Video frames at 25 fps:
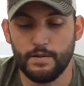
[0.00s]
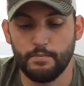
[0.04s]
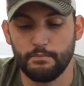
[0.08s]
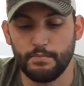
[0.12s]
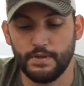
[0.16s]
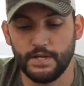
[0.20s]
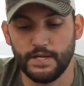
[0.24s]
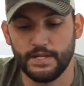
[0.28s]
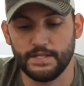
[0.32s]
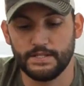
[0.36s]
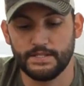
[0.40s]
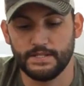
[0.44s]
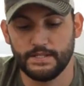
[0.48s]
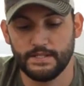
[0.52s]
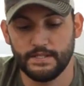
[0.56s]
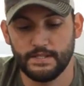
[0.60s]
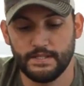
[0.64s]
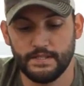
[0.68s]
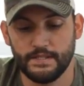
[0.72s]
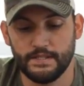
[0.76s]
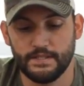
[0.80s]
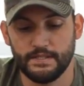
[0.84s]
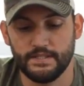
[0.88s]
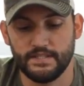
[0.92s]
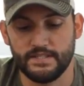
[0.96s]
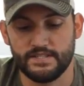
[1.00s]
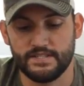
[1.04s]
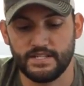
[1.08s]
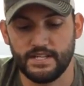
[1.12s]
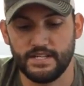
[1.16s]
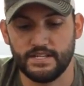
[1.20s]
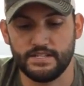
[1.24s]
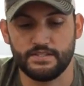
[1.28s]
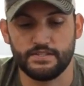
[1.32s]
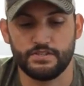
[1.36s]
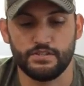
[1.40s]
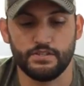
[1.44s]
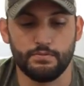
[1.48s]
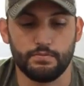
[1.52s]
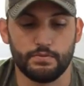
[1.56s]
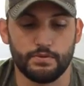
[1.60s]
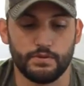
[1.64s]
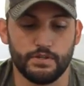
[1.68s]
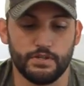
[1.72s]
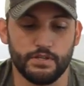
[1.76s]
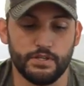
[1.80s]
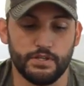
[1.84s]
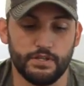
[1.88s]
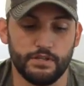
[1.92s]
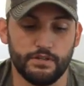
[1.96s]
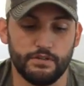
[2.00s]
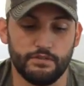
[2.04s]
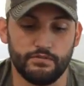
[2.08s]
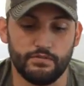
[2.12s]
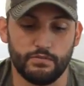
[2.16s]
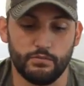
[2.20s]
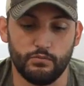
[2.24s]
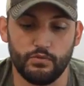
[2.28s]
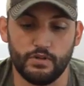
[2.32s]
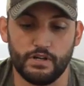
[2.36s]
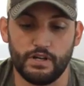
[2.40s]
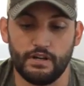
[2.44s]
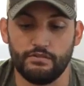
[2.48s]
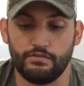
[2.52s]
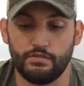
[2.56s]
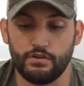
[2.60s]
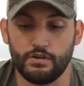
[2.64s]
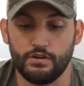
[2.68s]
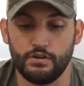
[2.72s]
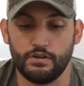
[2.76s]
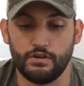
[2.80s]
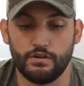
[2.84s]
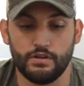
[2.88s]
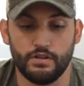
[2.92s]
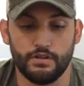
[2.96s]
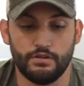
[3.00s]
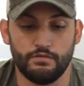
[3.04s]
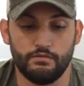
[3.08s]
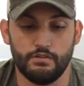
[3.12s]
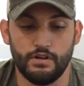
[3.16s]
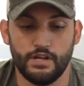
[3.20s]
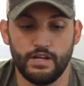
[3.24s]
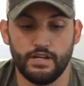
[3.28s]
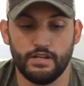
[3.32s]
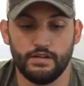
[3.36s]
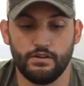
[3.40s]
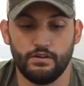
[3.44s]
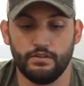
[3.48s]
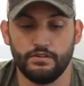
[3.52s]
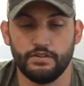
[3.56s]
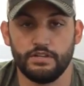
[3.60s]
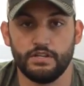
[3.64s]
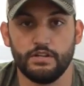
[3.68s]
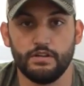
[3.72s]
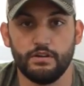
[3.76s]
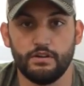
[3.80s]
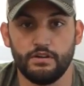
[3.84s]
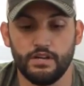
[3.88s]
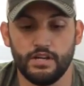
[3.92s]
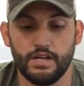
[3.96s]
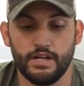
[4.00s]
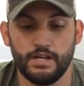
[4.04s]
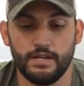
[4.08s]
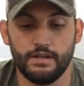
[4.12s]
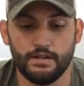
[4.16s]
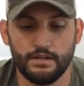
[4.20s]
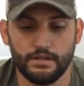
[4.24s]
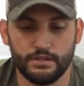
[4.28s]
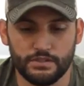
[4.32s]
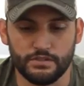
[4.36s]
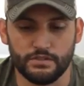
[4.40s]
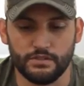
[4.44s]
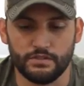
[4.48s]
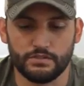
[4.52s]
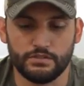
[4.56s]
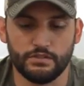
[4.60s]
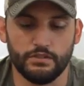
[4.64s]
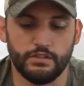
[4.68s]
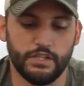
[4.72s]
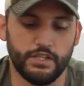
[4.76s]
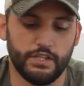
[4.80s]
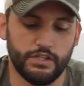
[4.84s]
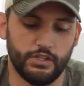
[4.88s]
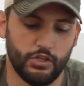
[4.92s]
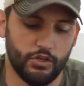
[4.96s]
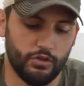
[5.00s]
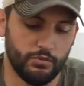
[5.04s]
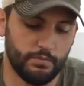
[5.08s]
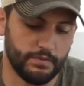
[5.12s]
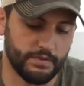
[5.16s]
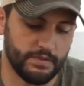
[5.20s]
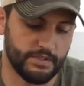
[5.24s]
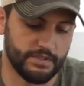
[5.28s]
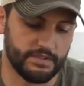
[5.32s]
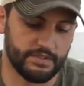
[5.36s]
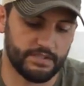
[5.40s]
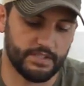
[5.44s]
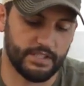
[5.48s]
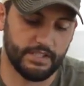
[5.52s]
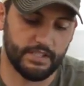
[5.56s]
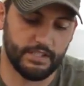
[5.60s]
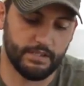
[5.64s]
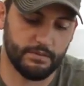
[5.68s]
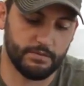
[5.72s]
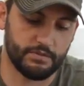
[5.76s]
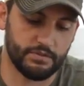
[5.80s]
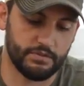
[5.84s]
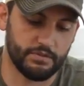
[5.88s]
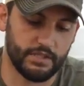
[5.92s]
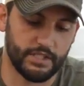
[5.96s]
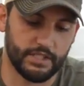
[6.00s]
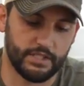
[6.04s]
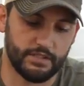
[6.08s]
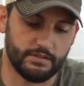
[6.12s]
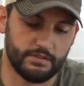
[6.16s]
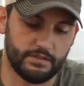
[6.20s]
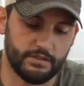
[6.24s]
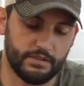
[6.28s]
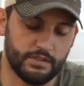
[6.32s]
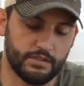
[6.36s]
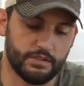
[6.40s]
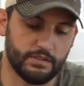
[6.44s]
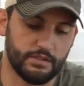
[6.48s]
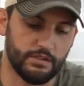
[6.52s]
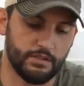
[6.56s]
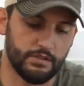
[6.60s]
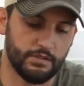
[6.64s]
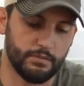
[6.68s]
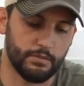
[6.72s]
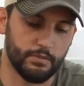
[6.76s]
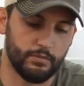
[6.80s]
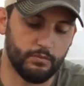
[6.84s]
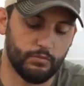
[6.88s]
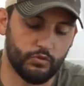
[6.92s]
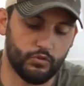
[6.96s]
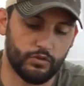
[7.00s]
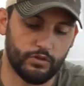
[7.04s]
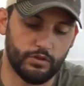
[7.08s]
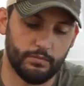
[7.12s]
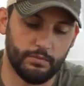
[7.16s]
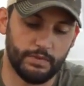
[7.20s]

But this sight's super good from what I've heard and read on the internet. So let's go ahead and open this sight up so I can talk a little bit more